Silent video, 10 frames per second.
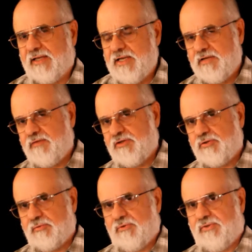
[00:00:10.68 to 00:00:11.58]

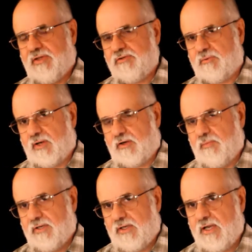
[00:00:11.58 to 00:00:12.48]
individual things around
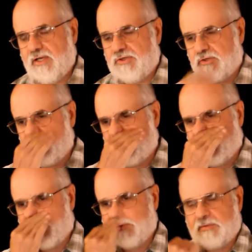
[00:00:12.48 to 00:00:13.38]
communication,
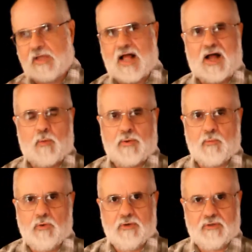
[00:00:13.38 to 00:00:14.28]
around how we
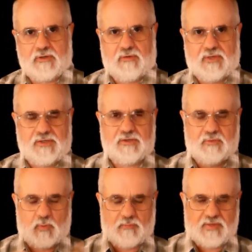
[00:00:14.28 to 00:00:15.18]
work,
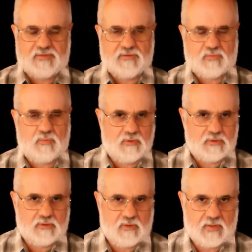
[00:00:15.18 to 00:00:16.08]
conation, what makes us
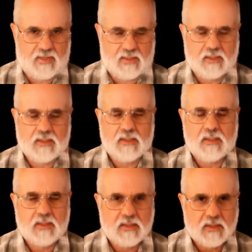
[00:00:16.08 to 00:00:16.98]
work and all that,
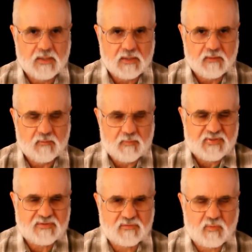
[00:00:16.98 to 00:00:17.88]
what
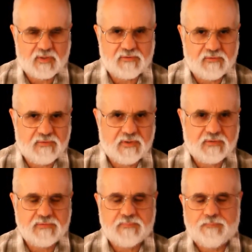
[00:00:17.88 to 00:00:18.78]
makes us want to do
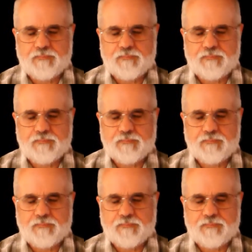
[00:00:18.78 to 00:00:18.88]
things.